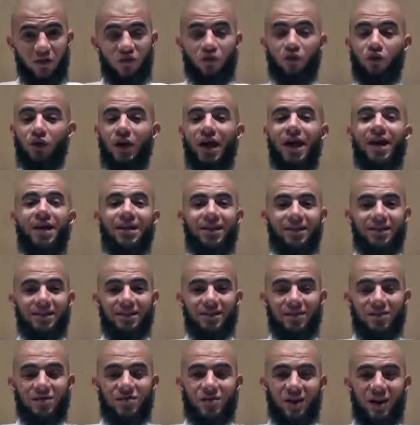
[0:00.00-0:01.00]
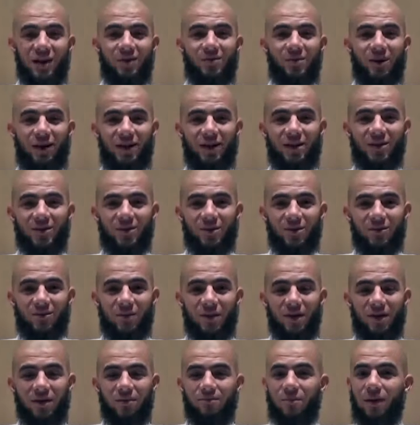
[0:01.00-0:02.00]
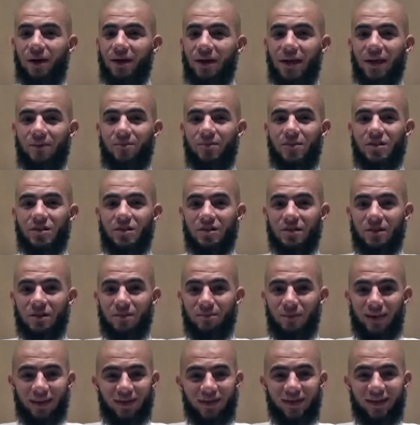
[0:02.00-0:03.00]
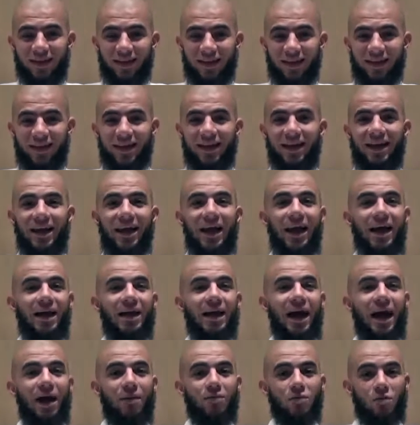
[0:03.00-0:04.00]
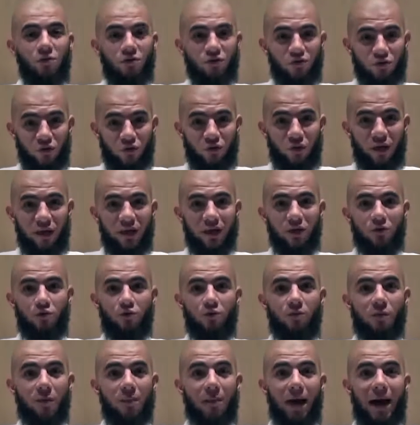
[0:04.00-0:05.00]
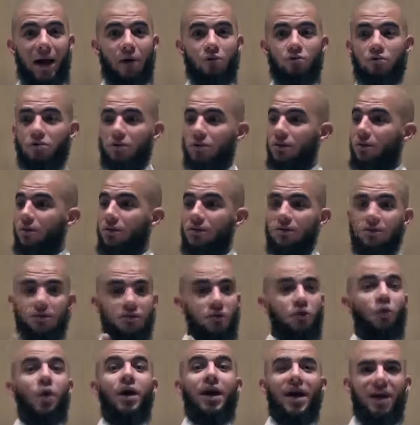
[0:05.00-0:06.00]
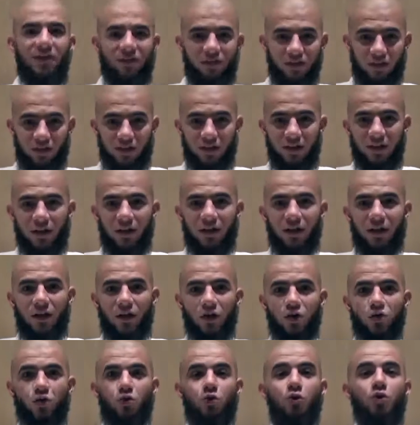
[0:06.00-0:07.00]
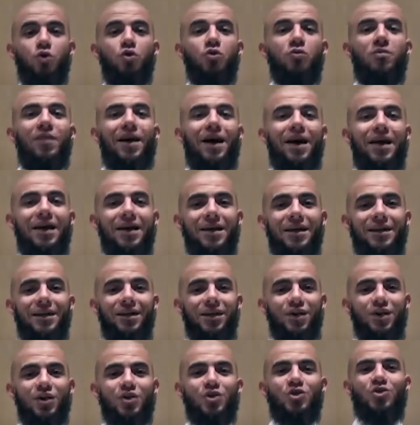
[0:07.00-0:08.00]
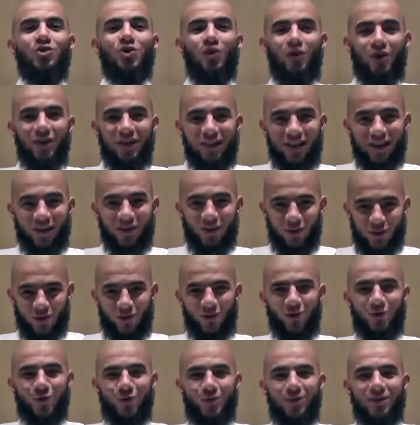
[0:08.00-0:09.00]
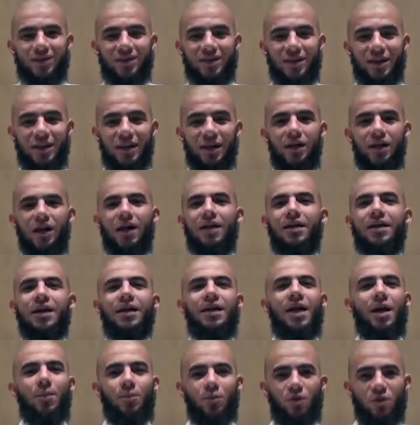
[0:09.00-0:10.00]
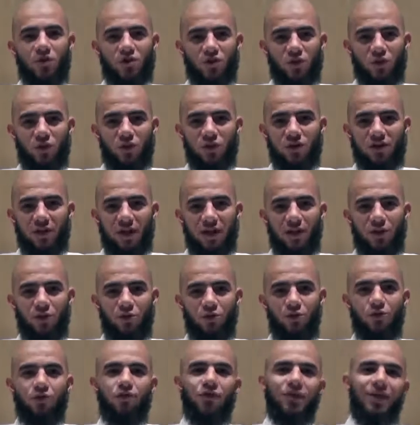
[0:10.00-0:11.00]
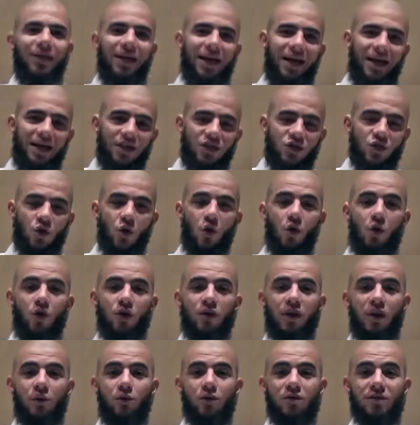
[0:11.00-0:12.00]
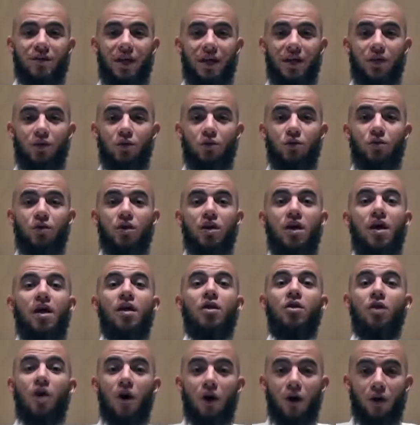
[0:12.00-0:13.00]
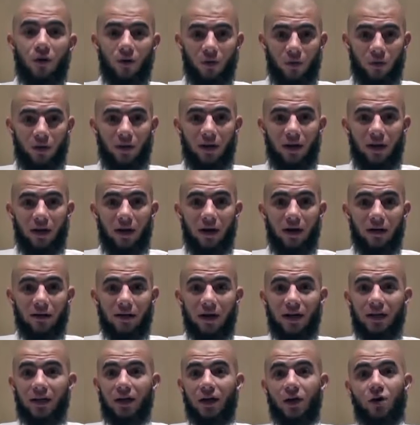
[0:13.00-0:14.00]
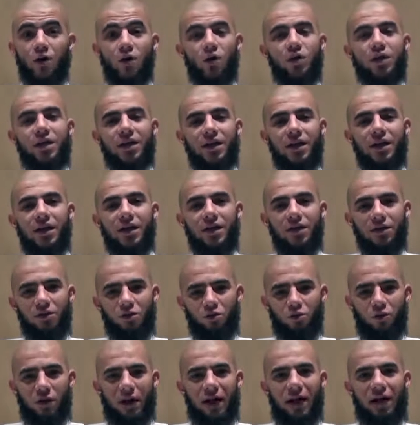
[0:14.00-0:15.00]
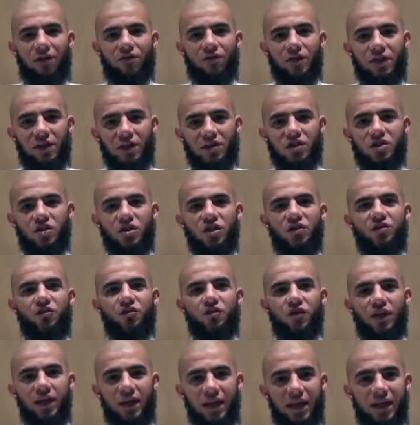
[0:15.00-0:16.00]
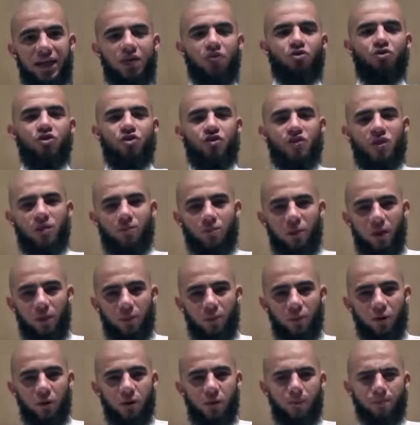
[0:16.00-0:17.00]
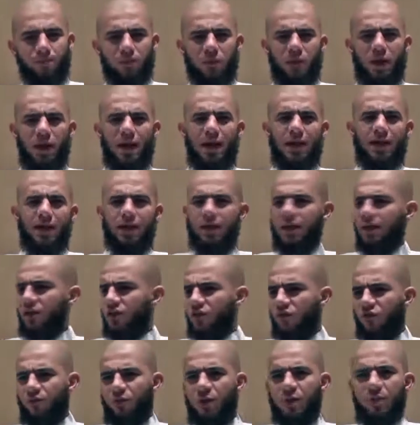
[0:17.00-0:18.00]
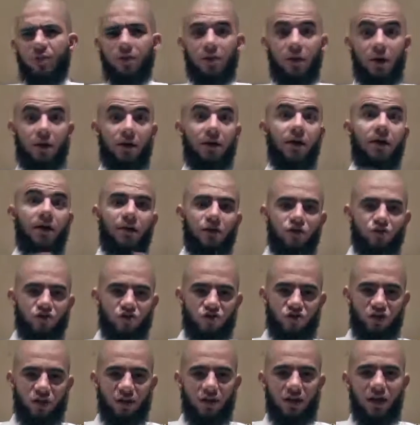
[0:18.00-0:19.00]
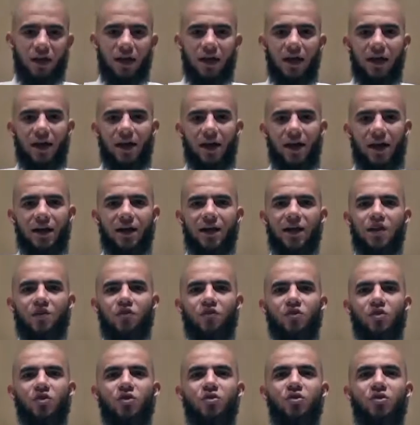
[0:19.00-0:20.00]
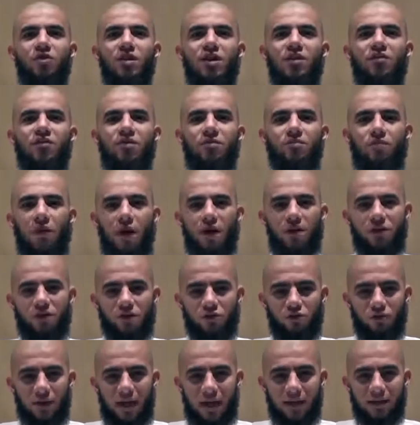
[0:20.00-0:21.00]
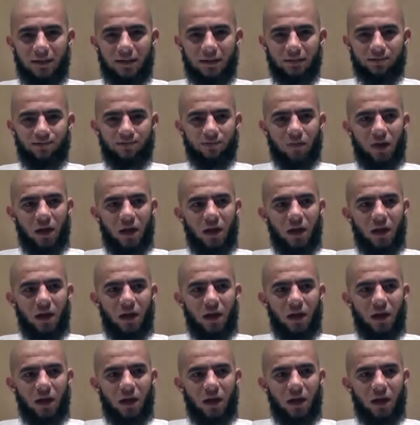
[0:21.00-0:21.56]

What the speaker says: Fulan, assalamu alaikum. My name is Batikh, and I'm going to create a group about whatever. Do you mind joining the group? And then that person will tell you yes, or they will tell you no. And then accordingly, you will have a list of interested people and a list of people that are not interested, and therefore you don't even bother to add them.